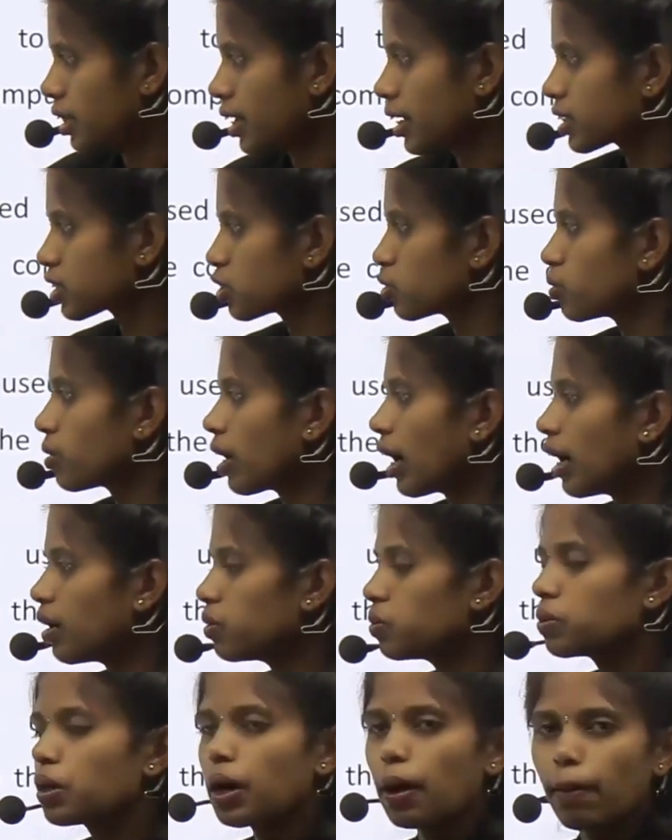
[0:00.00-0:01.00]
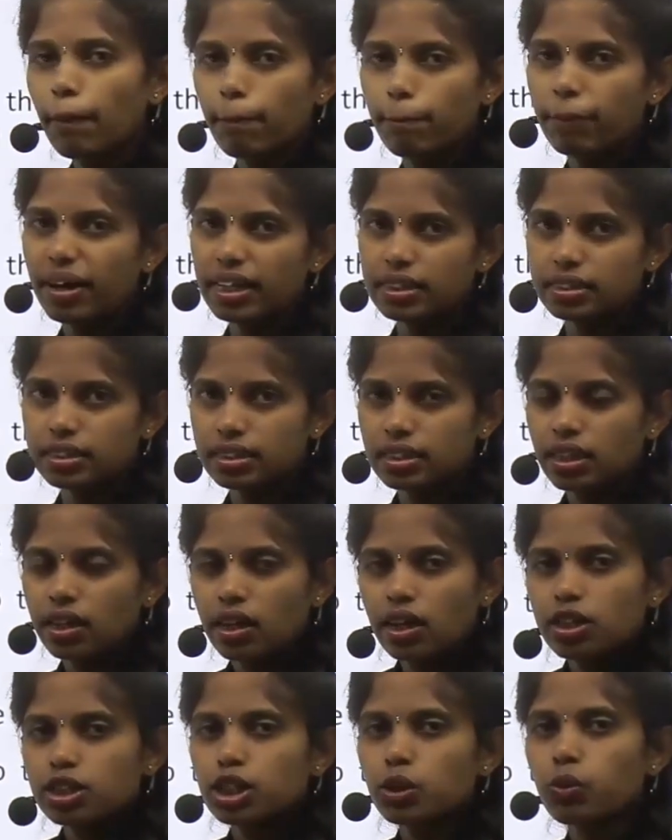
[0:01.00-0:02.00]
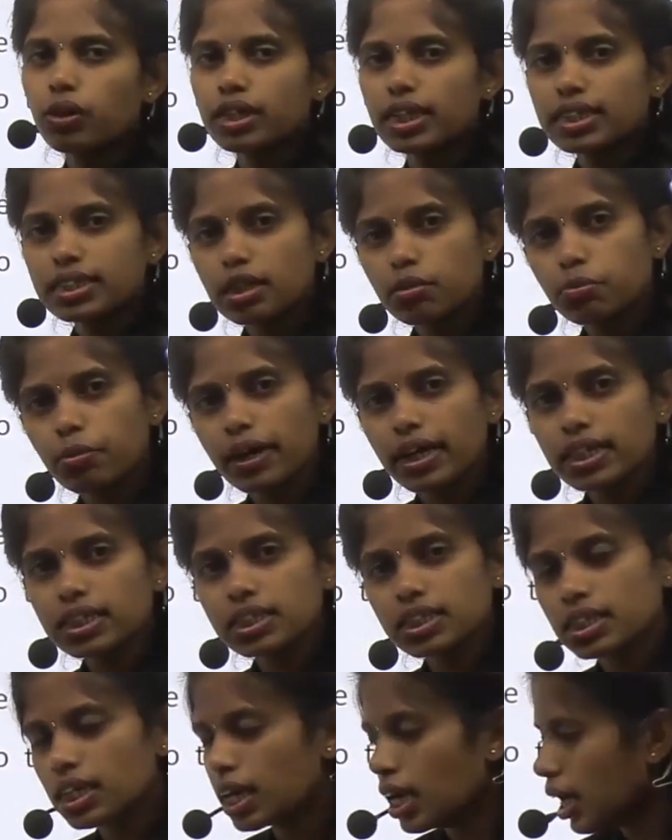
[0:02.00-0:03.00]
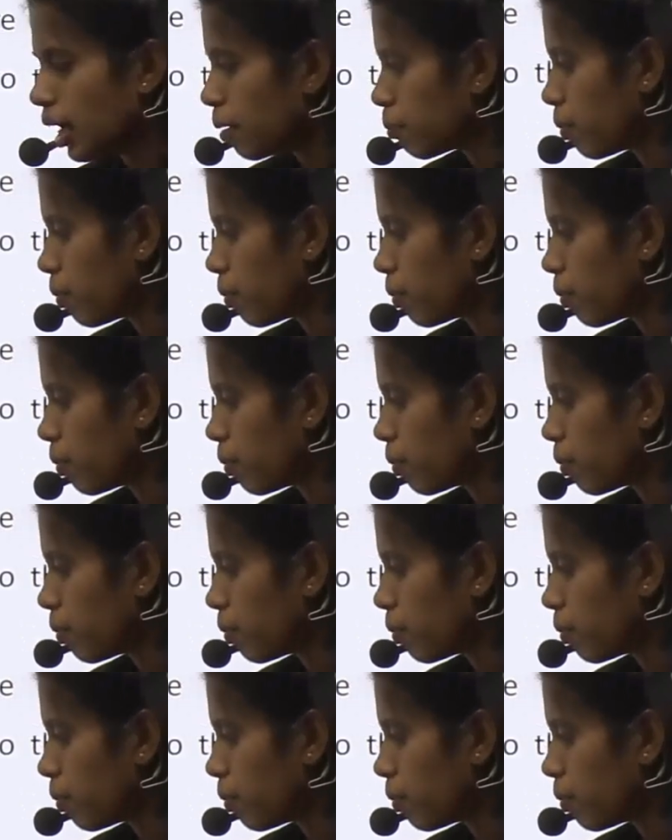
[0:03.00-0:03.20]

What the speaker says: Next you have bus. So what is a bus?